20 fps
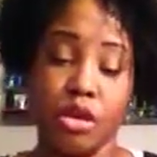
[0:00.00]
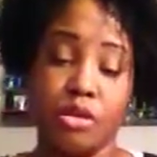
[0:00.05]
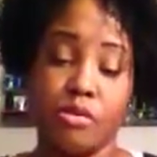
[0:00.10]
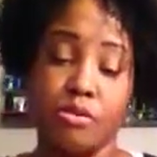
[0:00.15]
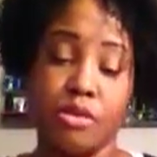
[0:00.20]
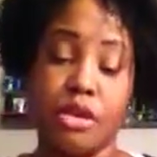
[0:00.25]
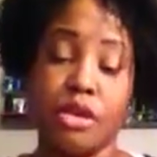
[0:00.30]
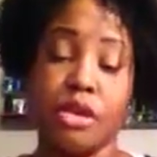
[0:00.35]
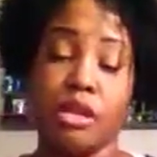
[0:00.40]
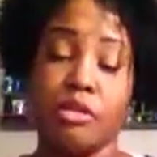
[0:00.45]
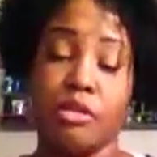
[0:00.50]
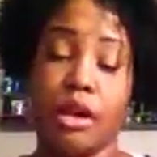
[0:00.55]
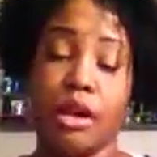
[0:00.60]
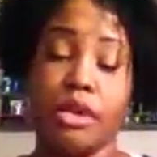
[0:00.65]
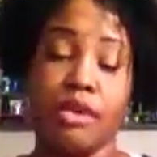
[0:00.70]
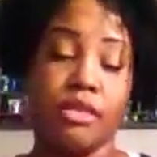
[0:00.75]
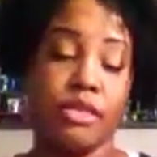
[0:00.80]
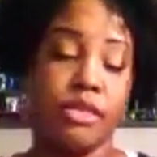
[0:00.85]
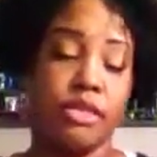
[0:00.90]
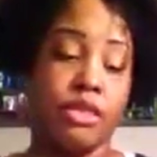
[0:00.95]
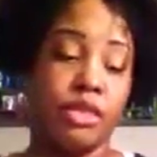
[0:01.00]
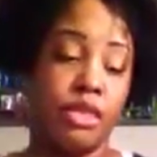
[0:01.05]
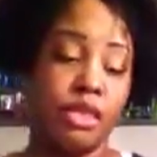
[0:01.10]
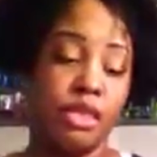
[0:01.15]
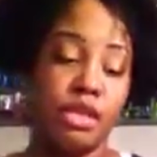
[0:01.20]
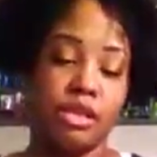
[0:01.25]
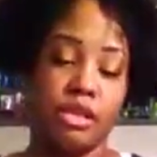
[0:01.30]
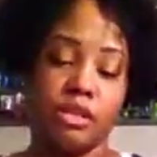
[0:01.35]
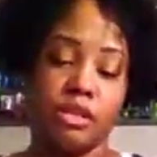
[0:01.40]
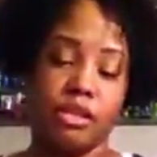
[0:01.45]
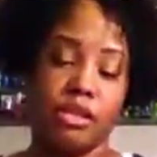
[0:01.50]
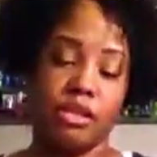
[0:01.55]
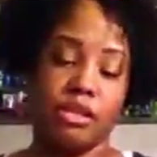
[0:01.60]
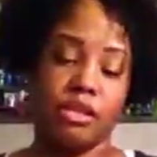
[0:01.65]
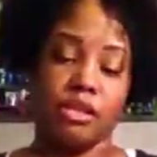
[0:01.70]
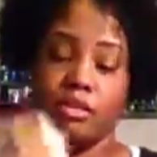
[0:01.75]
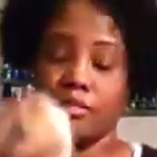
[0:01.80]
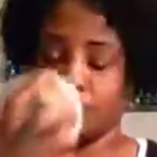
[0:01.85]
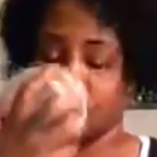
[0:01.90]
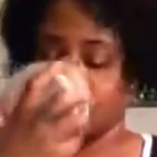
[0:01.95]
But anyway,
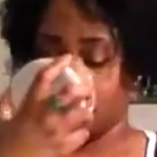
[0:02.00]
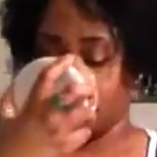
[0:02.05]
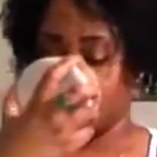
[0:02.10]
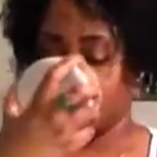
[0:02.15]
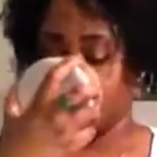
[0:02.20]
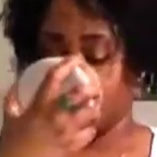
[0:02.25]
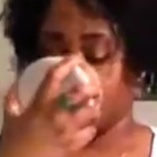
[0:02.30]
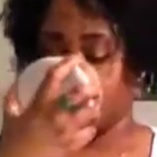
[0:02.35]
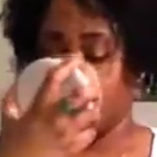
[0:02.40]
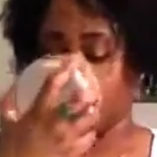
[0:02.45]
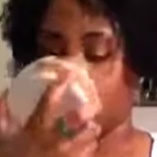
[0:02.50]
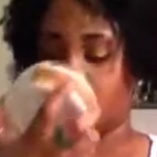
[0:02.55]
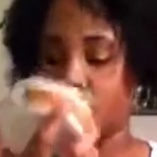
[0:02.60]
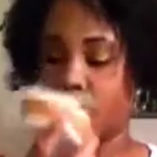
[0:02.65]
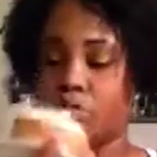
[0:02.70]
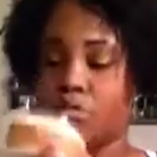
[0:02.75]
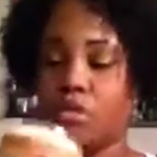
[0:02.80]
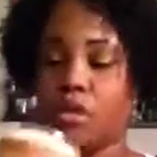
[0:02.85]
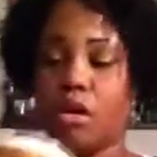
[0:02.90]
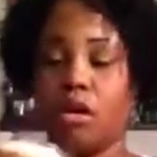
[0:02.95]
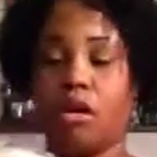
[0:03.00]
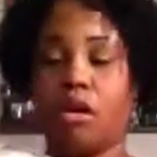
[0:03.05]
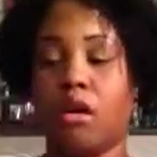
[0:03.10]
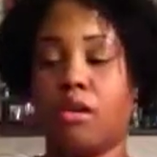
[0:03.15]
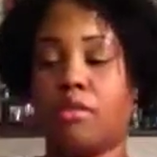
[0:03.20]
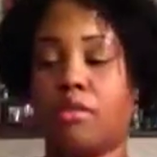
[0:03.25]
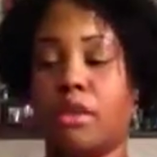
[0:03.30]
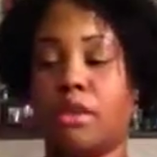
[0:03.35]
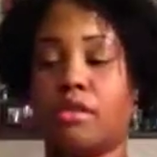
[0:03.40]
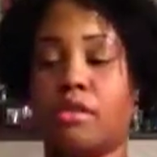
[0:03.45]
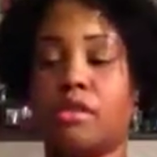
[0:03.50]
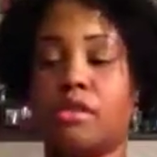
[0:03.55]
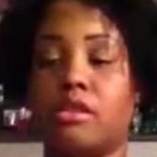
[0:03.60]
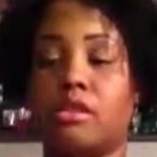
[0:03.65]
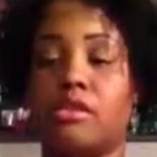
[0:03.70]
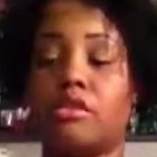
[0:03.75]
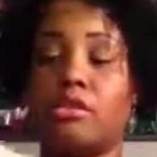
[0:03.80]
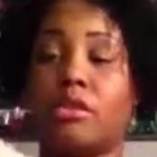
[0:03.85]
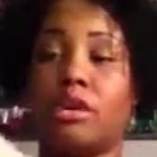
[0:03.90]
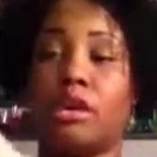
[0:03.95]
this, oh man, this
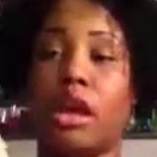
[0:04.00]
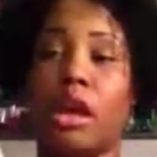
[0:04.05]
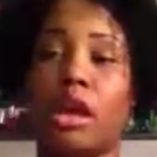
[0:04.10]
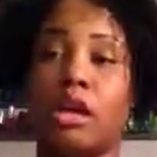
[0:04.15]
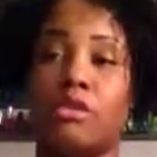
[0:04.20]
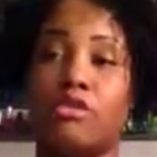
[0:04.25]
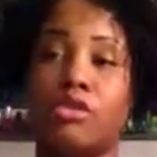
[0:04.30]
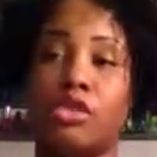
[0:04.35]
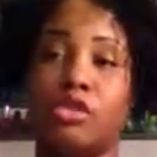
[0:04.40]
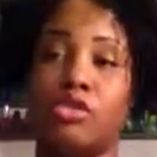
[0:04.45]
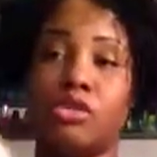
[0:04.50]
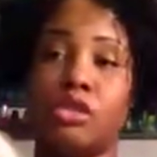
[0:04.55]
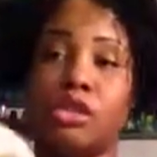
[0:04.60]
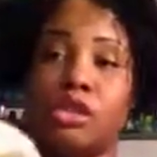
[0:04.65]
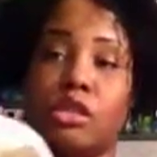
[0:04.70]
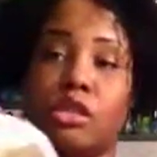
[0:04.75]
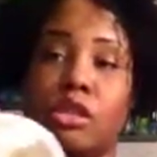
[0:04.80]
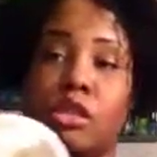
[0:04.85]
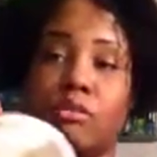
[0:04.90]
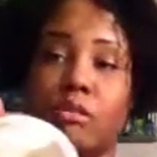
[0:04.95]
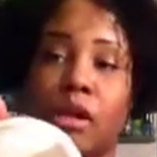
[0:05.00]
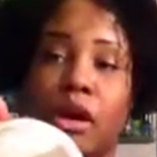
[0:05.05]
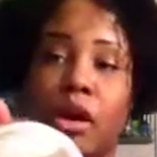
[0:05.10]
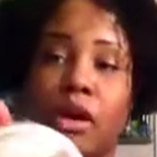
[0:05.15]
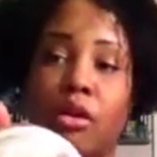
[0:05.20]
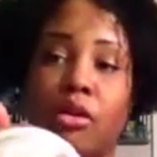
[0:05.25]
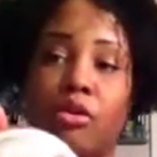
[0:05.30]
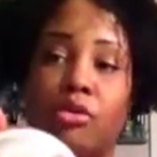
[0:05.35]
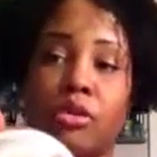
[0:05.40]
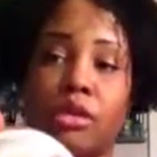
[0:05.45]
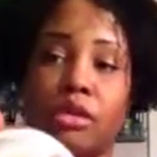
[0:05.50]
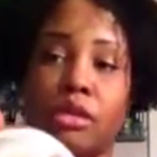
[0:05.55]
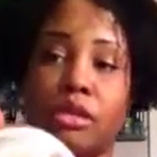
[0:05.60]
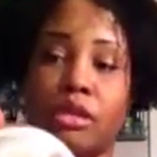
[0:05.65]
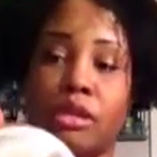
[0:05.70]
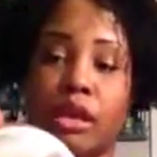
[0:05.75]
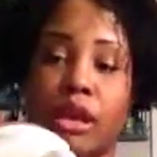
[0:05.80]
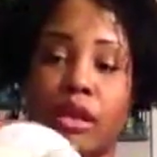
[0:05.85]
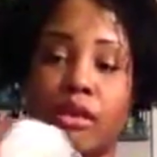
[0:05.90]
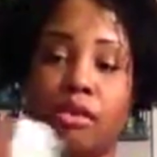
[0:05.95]
is so good. I've used this in my
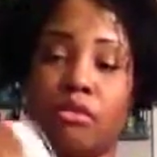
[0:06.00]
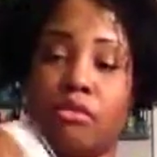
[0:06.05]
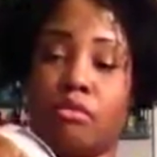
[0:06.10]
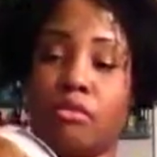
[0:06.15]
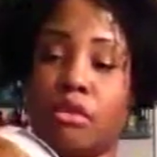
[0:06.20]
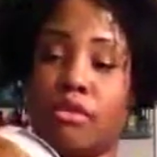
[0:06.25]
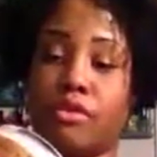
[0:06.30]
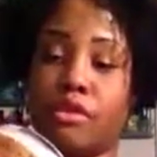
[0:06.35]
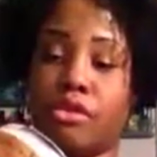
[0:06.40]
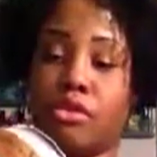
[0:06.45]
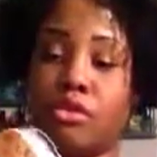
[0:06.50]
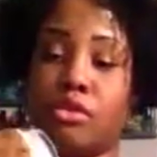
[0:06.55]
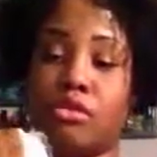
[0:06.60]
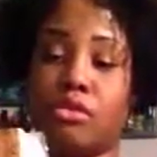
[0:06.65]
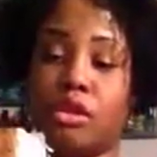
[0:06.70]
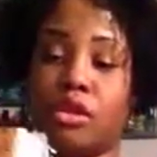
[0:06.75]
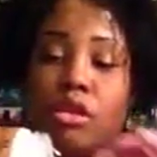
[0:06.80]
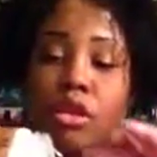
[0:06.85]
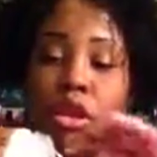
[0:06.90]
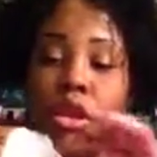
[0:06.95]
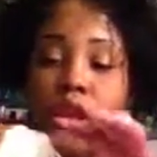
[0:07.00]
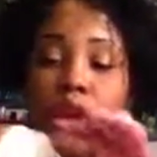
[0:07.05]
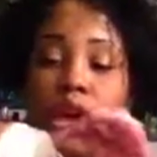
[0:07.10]
oldest's hair. You have to excuse it.